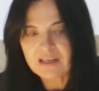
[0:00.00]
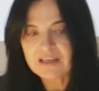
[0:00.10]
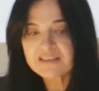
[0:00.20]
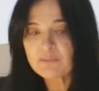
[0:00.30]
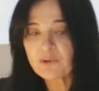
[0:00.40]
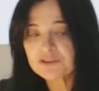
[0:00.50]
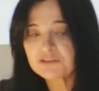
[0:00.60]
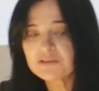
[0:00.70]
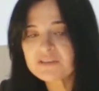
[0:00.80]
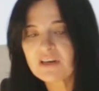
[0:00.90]
it's
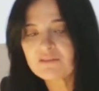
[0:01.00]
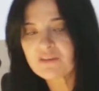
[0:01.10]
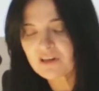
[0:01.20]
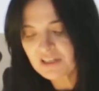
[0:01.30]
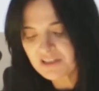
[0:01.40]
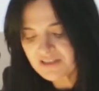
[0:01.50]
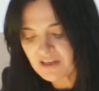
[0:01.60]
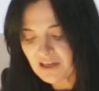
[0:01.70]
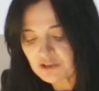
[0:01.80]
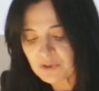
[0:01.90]
important to safeguard
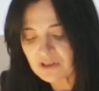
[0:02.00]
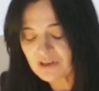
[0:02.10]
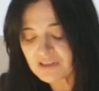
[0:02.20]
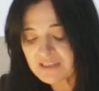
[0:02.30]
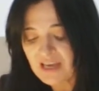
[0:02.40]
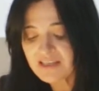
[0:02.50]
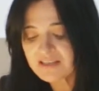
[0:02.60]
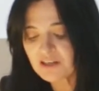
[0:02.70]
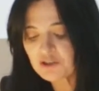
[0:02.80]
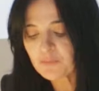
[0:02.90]
ICH because
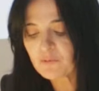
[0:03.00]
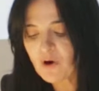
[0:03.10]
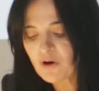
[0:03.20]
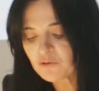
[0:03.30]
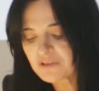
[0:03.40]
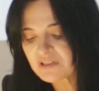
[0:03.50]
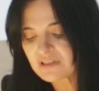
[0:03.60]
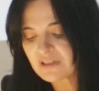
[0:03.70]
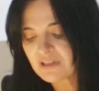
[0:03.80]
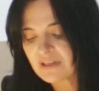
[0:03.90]
ICH
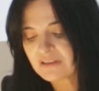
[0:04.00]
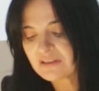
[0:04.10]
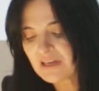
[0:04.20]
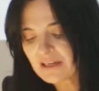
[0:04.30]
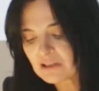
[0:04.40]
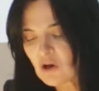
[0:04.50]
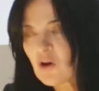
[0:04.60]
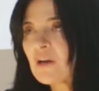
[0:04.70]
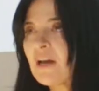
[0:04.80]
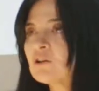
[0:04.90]
promotes
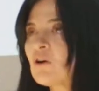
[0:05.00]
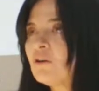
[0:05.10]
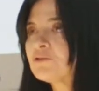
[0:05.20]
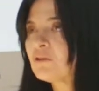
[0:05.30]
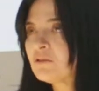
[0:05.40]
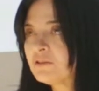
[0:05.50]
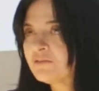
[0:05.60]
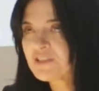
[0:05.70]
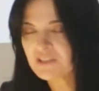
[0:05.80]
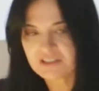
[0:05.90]
dialogue and cultural
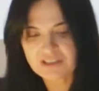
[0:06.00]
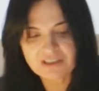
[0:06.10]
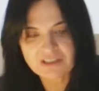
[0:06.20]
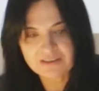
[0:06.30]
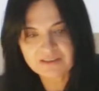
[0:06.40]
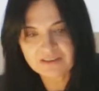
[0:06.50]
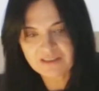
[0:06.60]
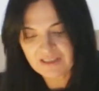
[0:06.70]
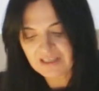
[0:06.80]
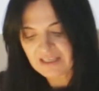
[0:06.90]
diversity.
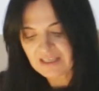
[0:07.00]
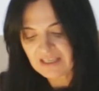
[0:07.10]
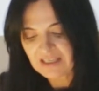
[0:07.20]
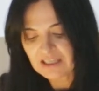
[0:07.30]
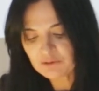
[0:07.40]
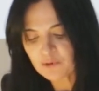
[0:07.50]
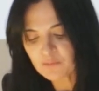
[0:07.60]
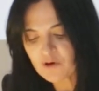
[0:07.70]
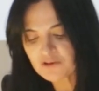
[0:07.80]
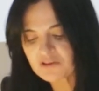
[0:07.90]
It
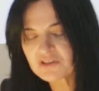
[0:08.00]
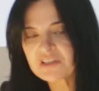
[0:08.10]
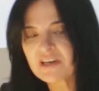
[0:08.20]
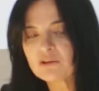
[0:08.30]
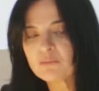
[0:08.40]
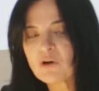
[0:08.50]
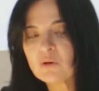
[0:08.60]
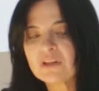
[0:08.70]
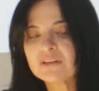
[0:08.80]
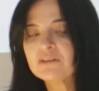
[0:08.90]
promotes
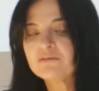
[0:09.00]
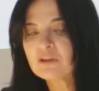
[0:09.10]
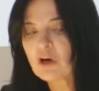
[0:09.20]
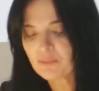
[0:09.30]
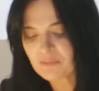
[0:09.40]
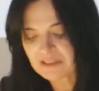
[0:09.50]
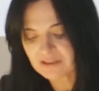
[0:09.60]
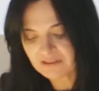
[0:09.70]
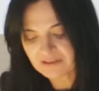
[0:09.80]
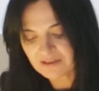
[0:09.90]
sustainable
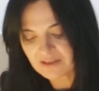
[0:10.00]
development.